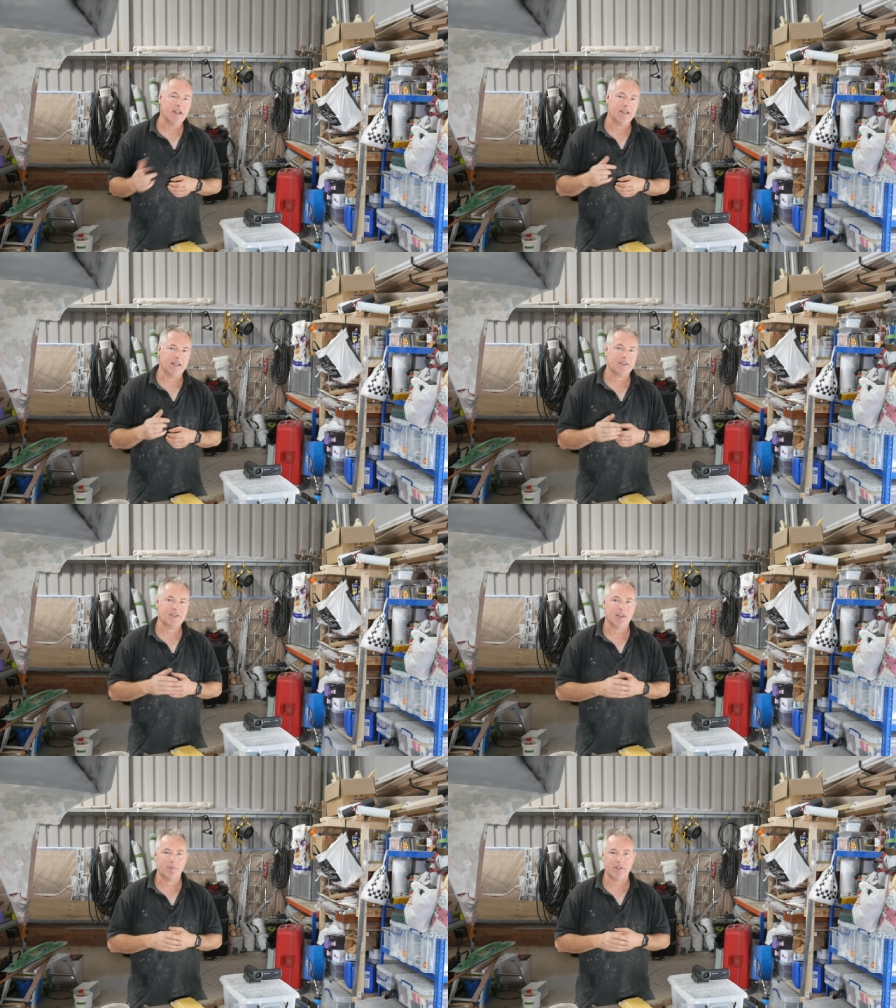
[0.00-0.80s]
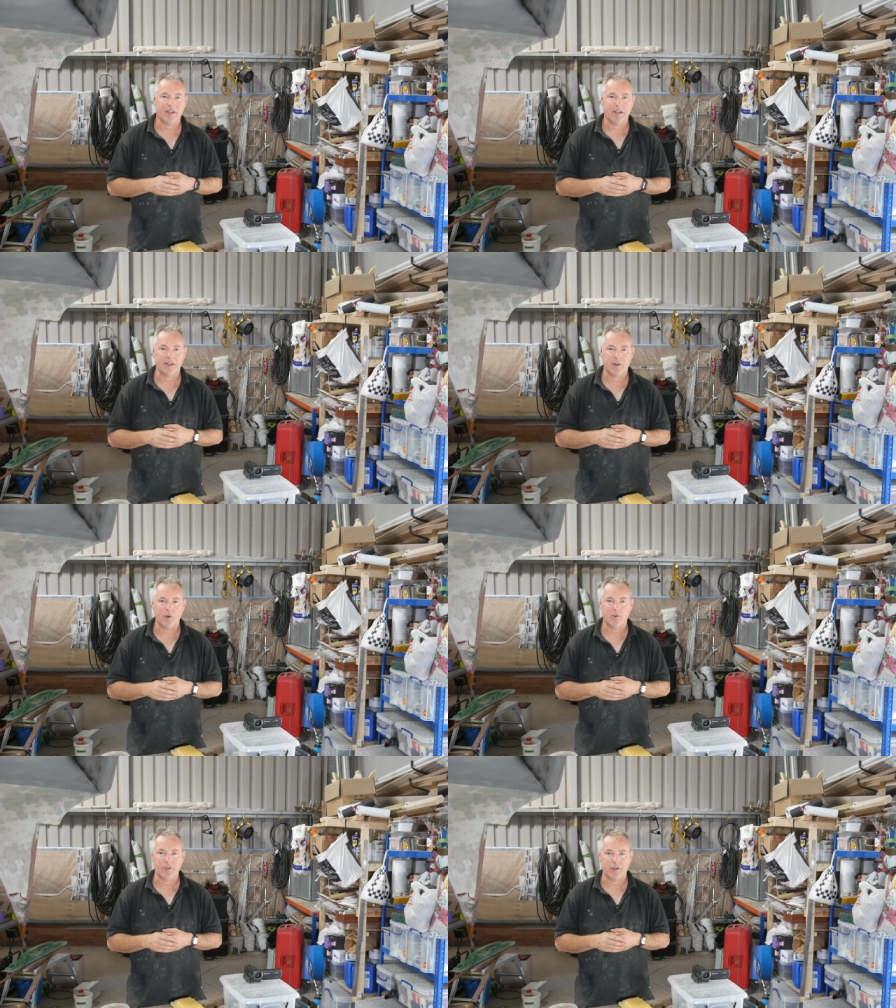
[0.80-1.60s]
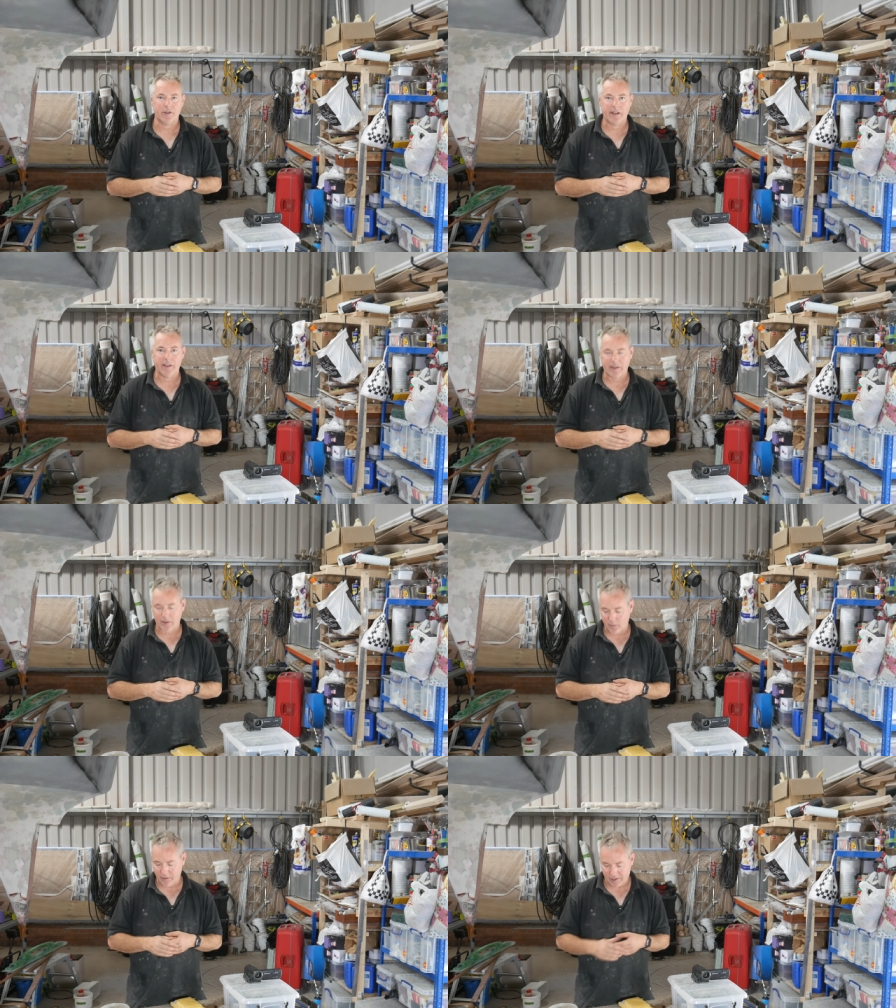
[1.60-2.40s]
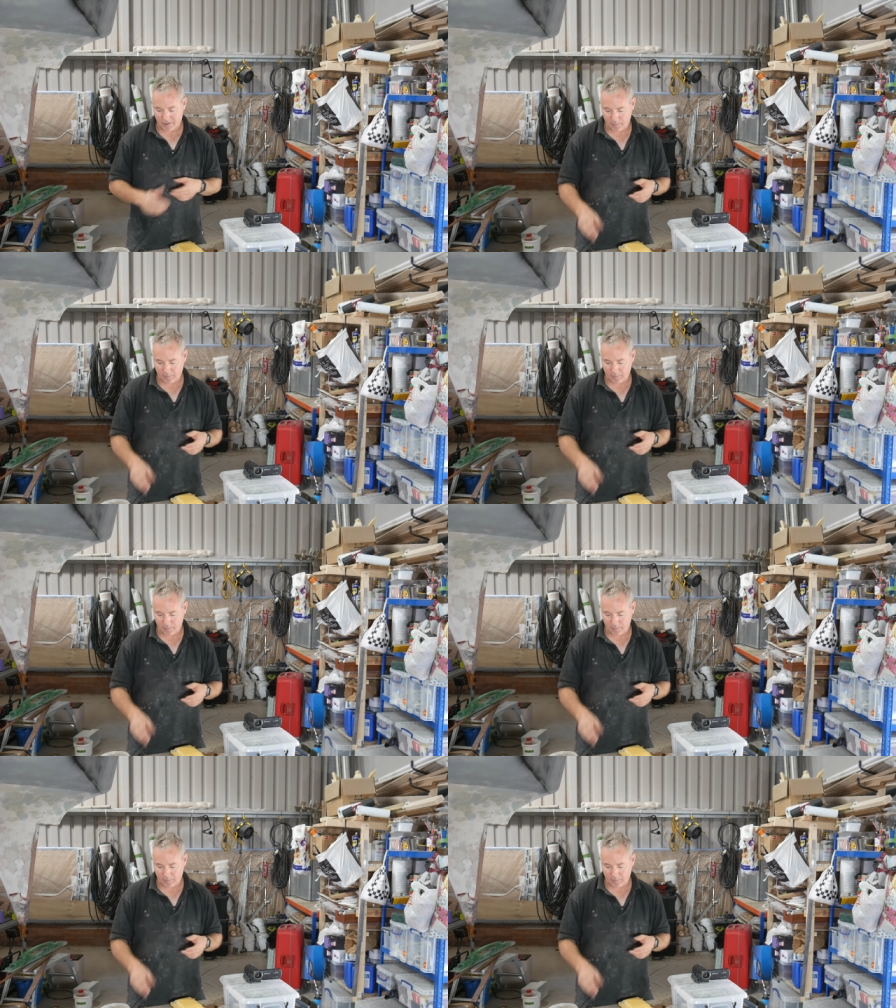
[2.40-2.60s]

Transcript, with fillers: next update I'll show you how that works.